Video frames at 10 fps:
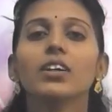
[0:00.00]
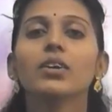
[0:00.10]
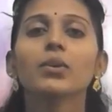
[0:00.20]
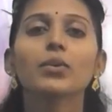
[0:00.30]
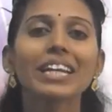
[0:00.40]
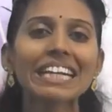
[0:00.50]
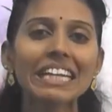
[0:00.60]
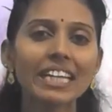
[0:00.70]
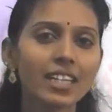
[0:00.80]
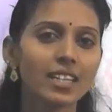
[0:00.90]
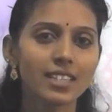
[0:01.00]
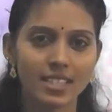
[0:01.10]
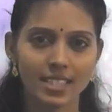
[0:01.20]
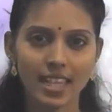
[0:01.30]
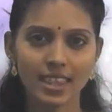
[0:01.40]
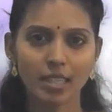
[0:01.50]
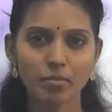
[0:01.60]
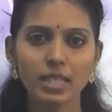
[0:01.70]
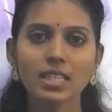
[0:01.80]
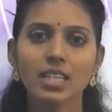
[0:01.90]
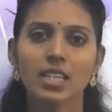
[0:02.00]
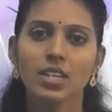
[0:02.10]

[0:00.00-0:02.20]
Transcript: Rotating is nothing but